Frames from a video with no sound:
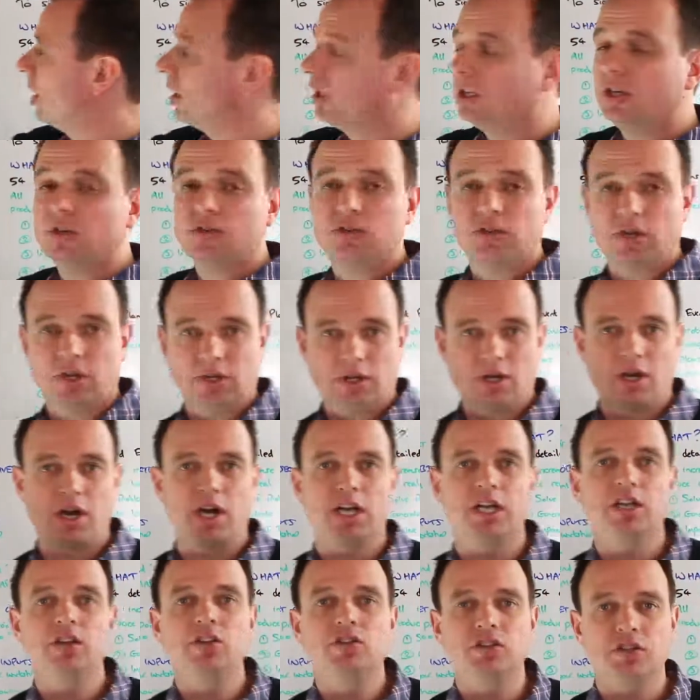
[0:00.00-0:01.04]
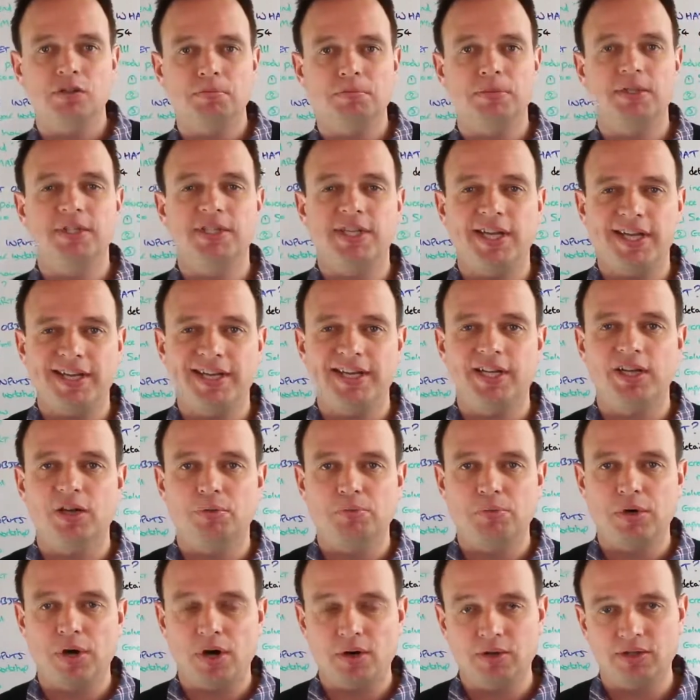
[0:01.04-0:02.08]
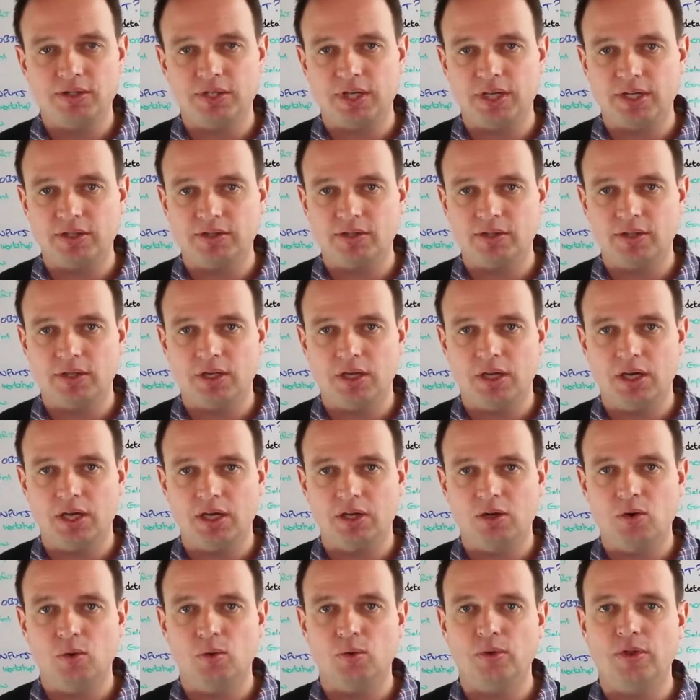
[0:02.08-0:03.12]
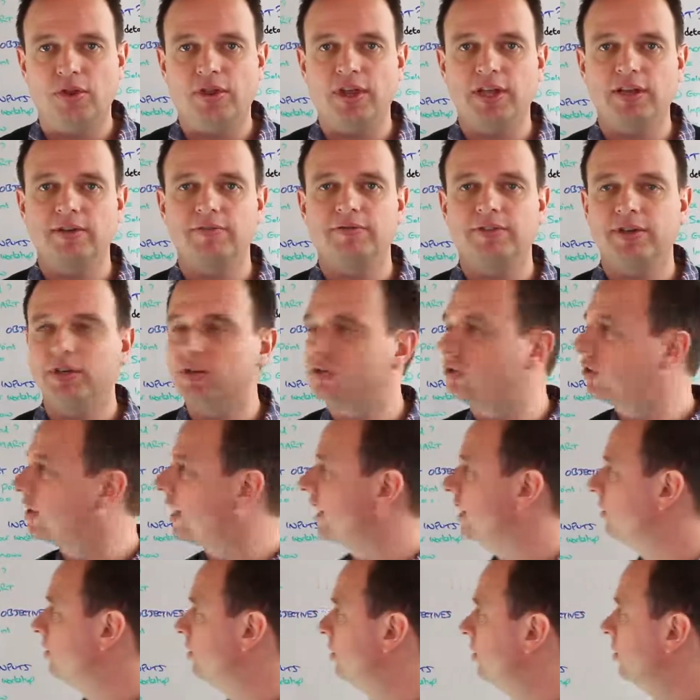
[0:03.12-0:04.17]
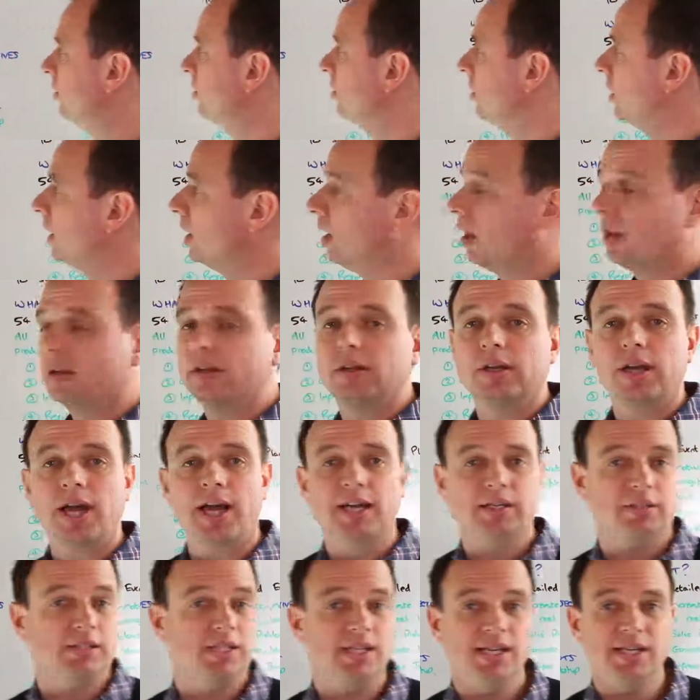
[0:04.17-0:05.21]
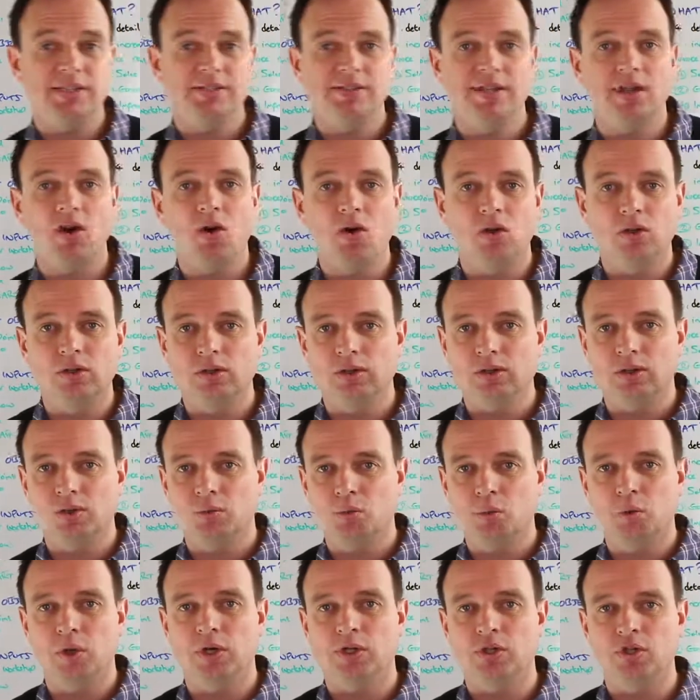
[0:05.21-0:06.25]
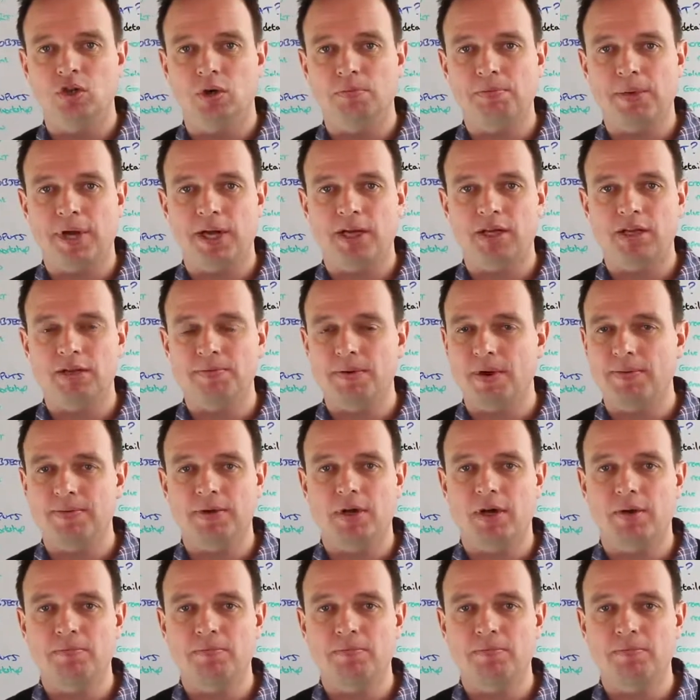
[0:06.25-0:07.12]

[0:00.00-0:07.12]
I use a particular process called Think, Feel, Say, Do that actually isn't on Workshop Bank at the moment.